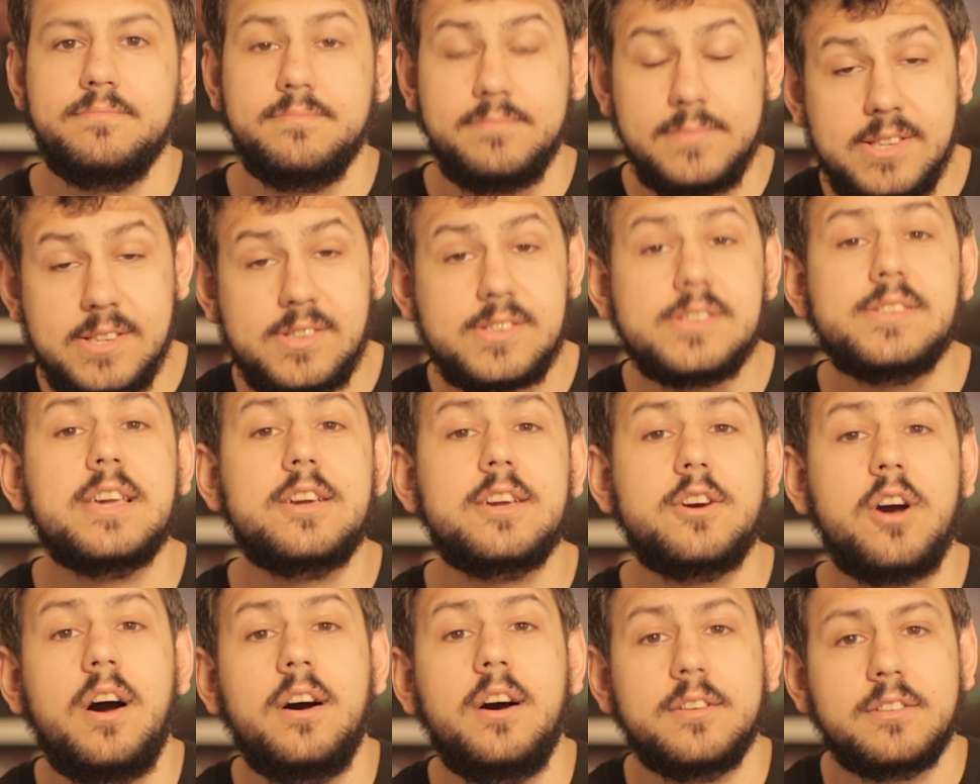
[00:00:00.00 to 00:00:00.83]
This is a
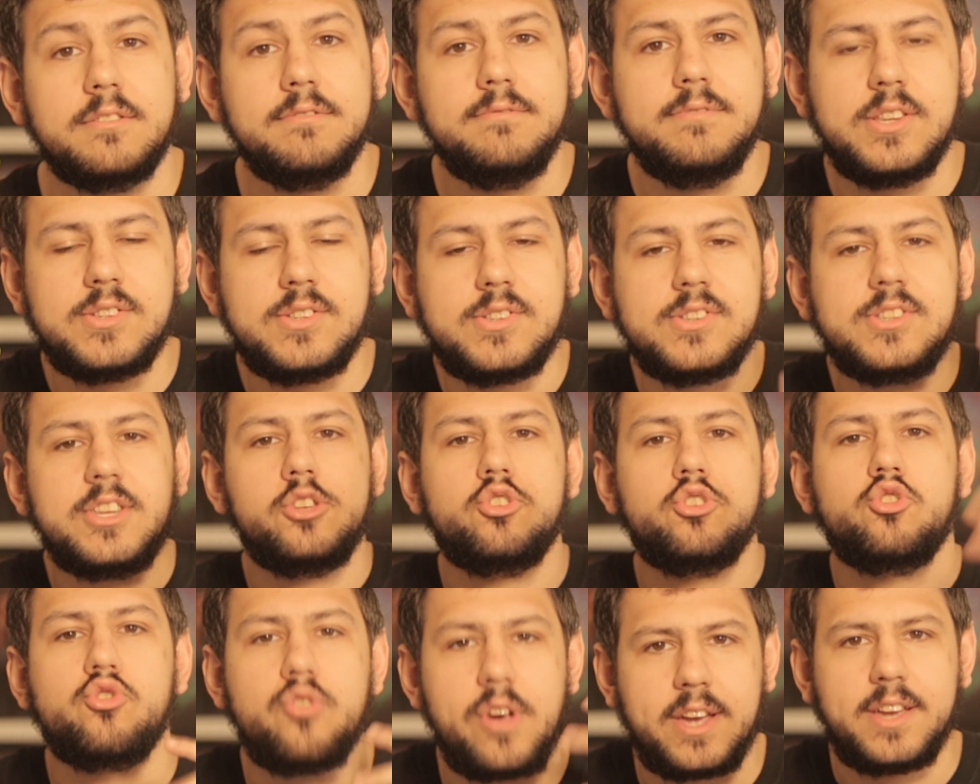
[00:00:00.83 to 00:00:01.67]
con. This is a
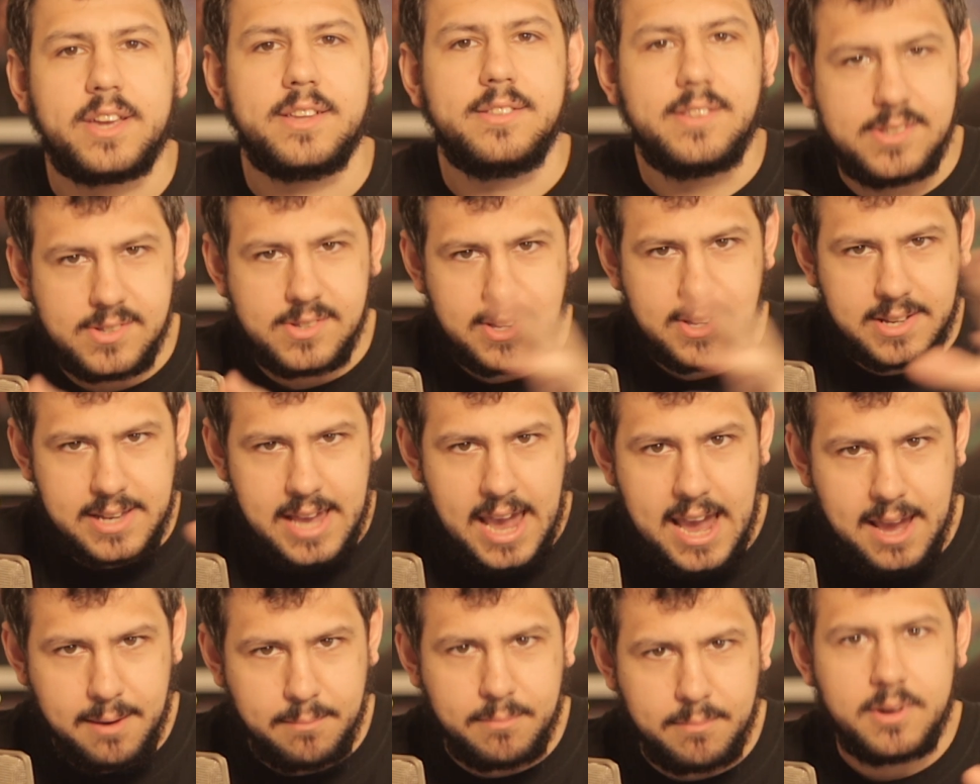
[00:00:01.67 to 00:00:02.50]
trick. This is a
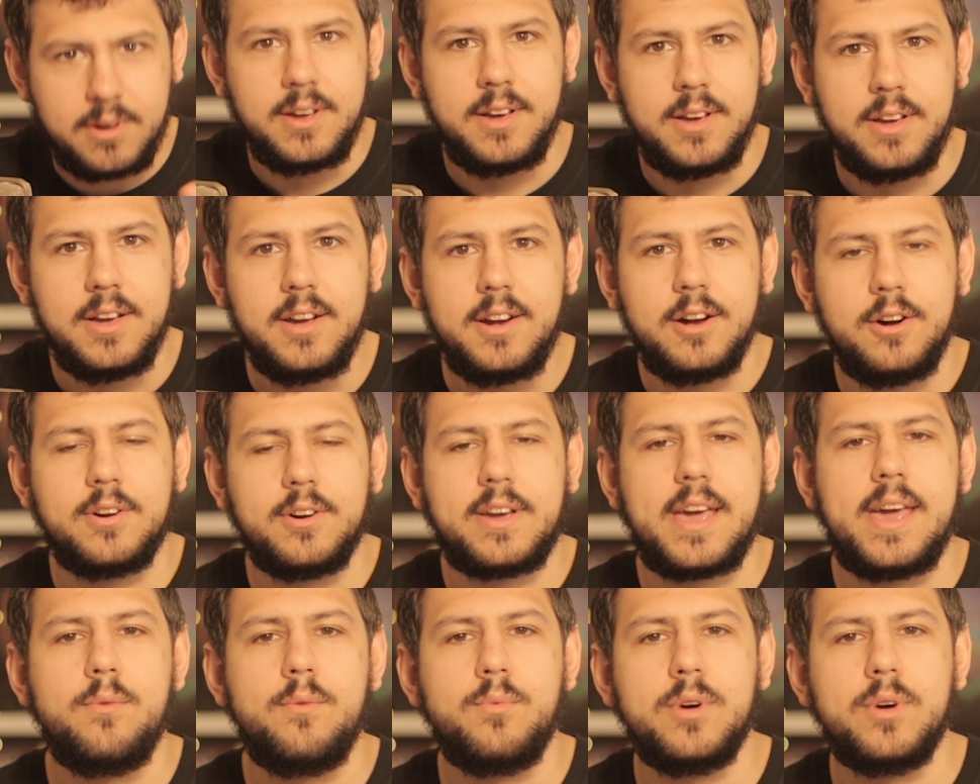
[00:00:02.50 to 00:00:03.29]
game, okay?